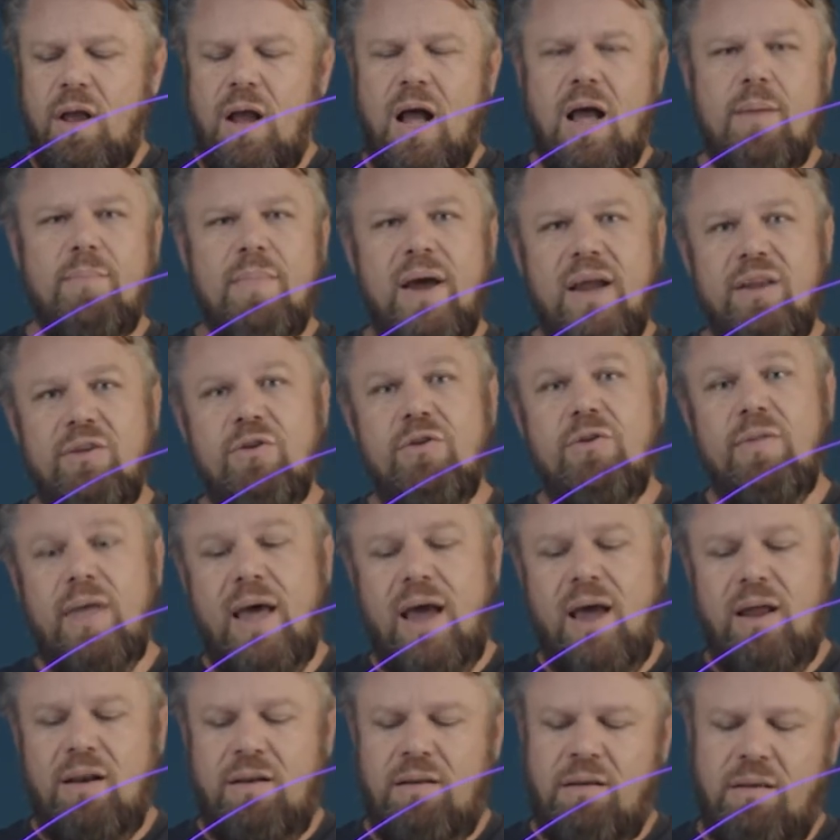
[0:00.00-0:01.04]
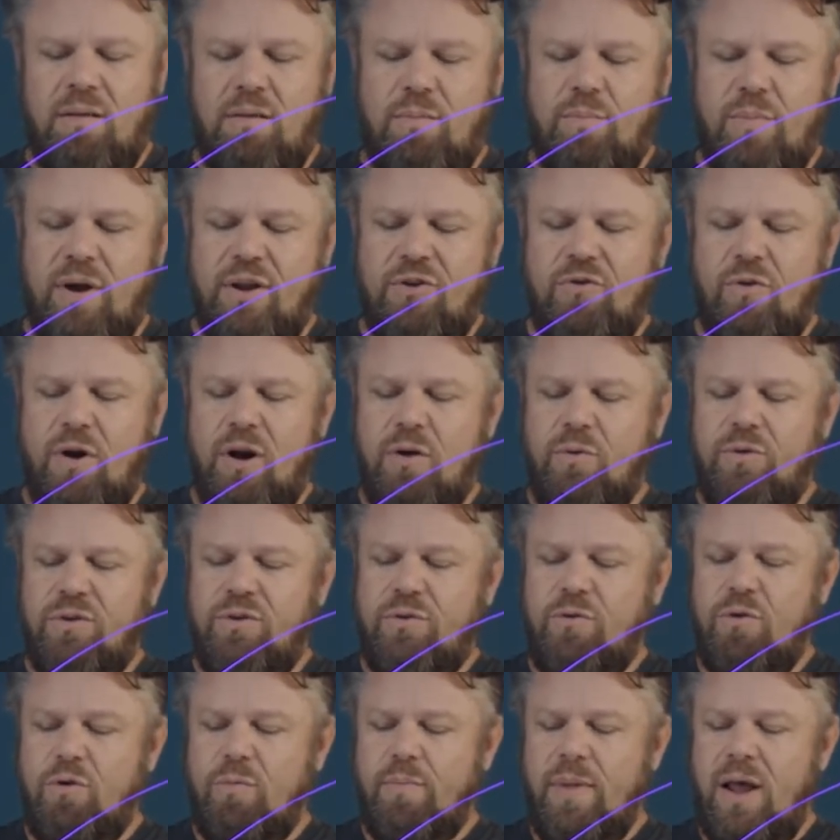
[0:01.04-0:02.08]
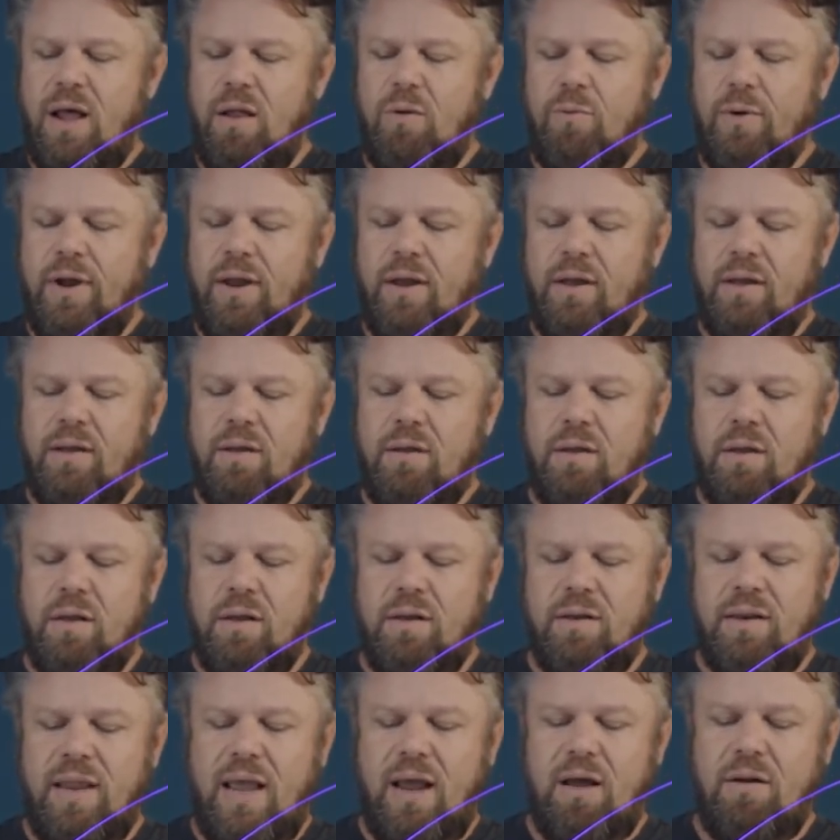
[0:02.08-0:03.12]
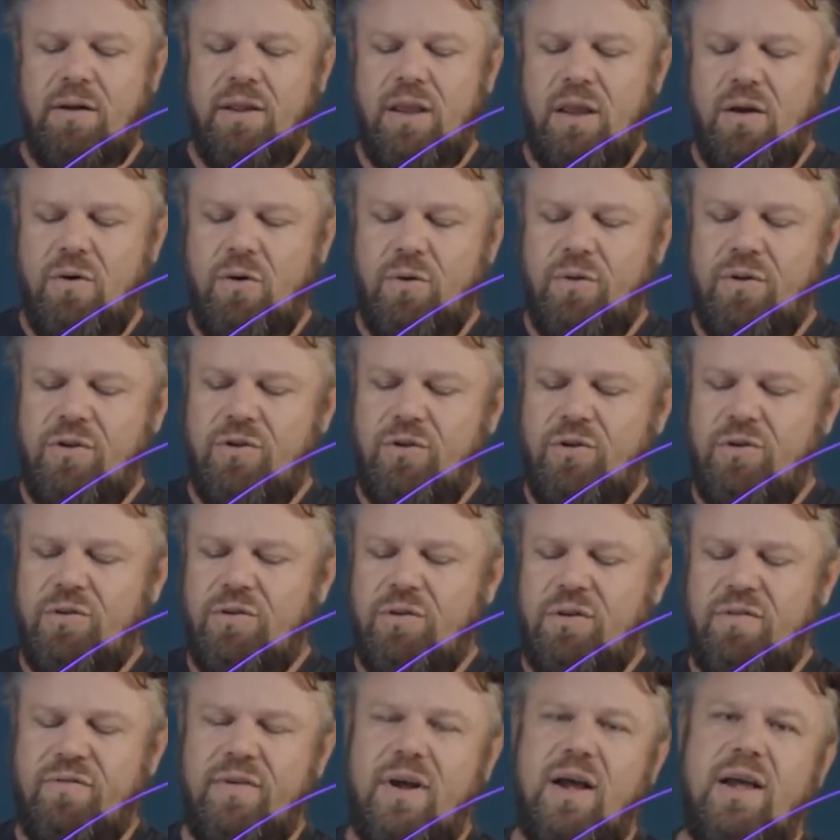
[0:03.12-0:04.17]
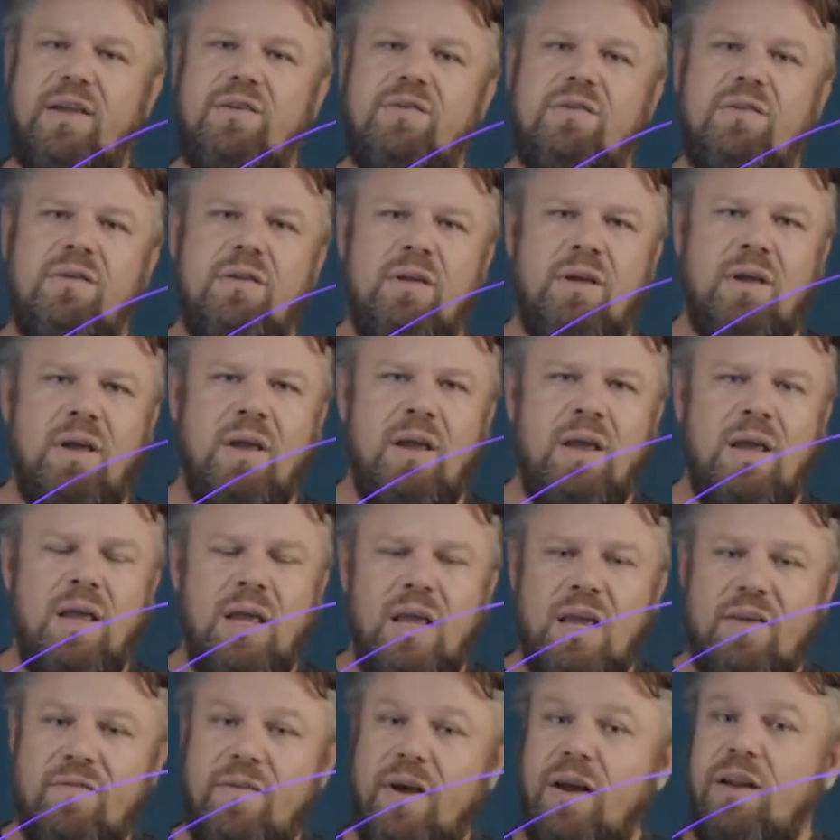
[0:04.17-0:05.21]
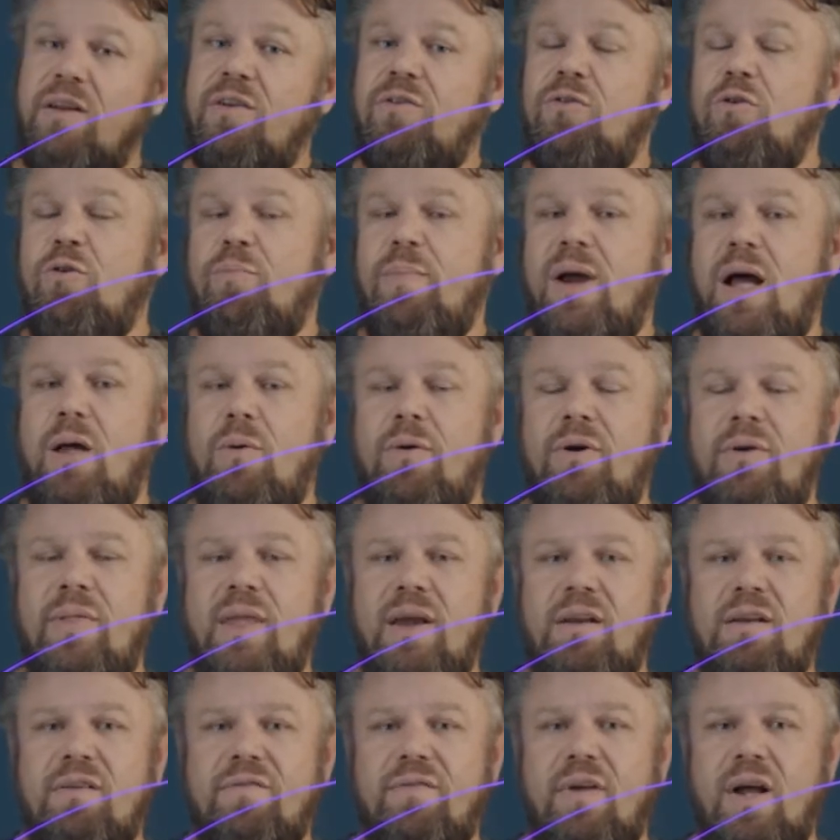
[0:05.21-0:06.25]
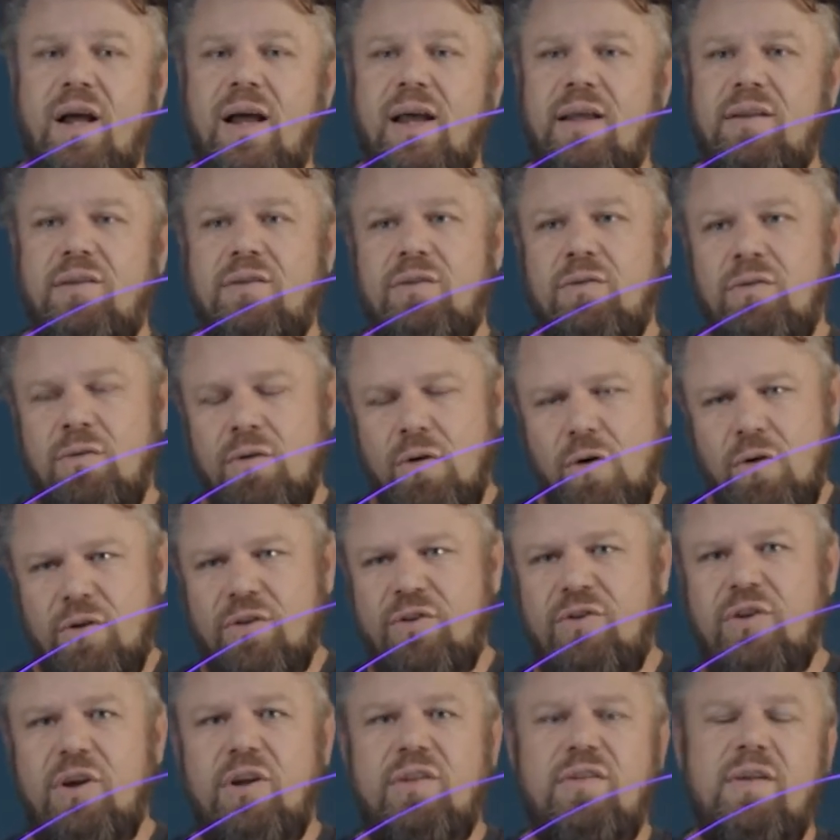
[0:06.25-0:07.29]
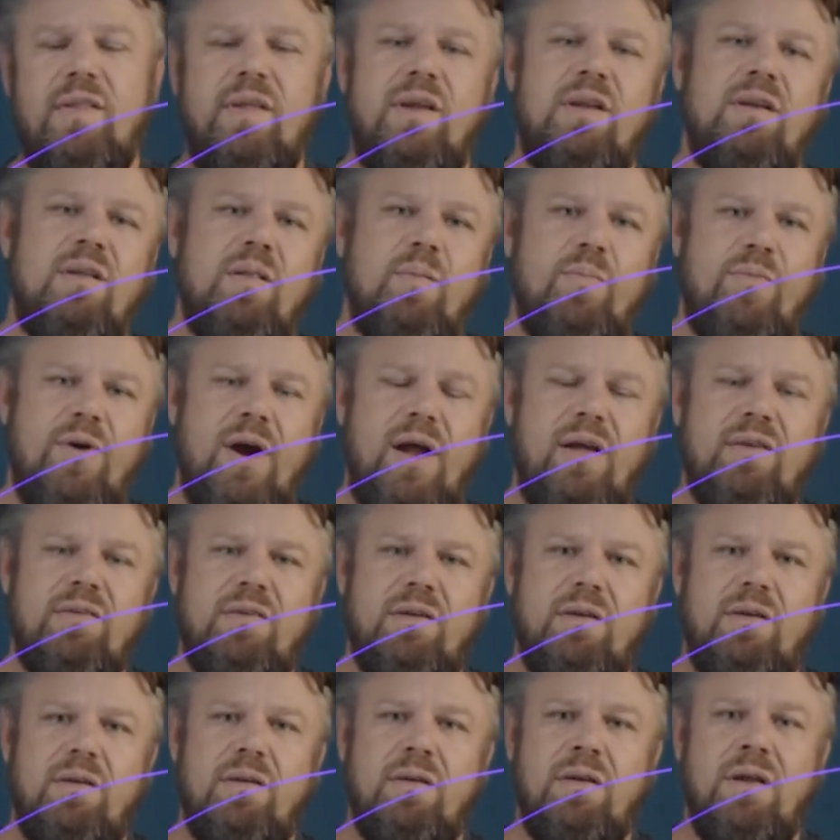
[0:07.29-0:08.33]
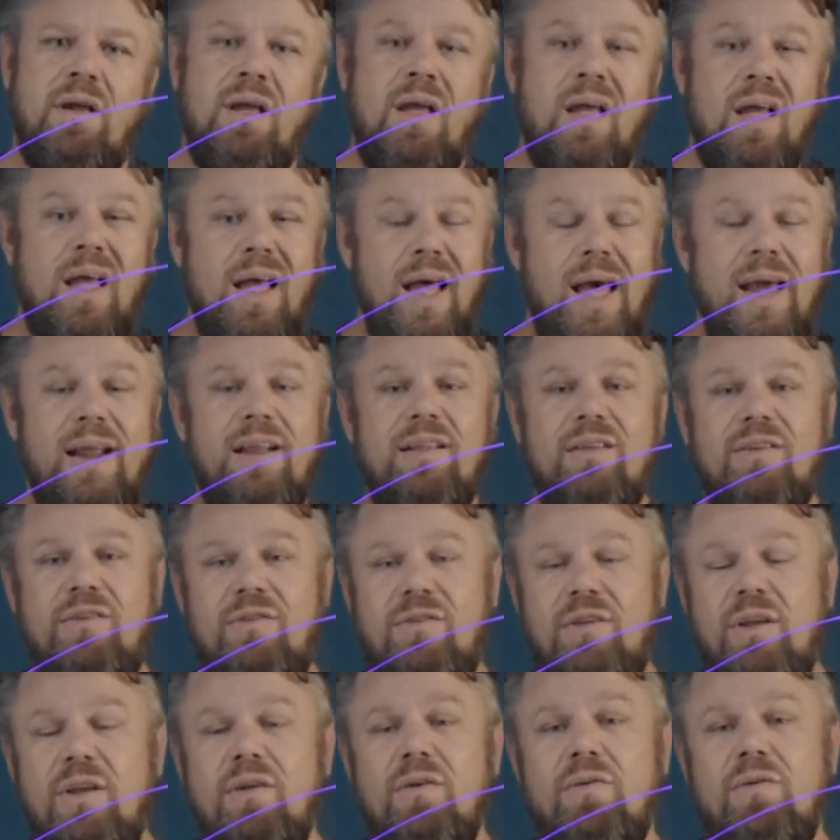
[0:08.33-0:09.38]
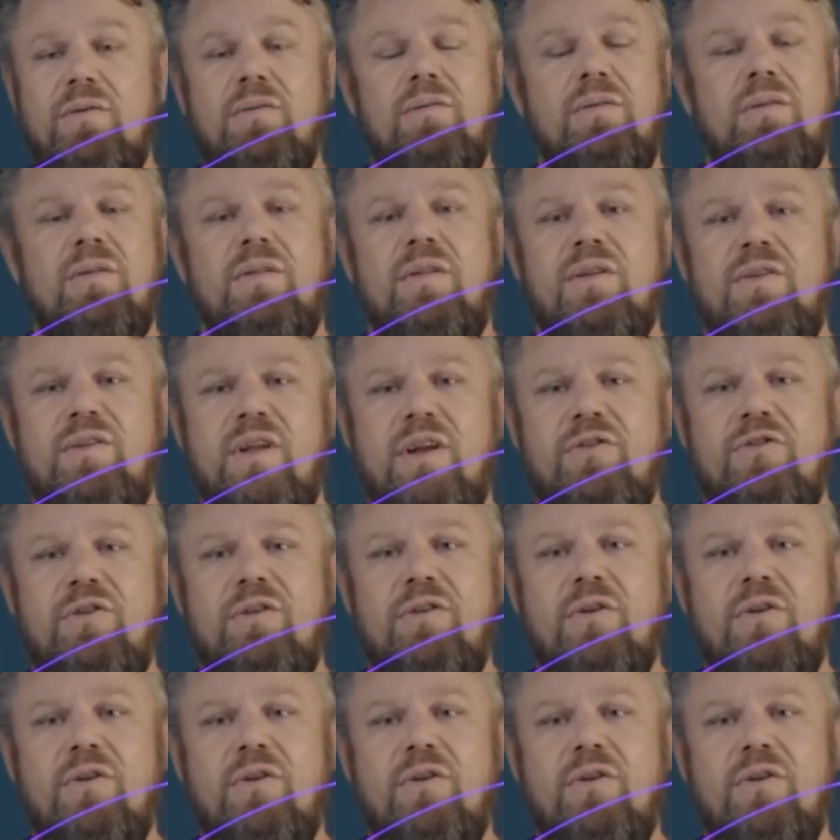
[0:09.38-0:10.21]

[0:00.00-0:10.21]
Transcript: I may do that by trying to install malware down here on this user device. If I can install malware on that device or insert something into the browser, I can steal the session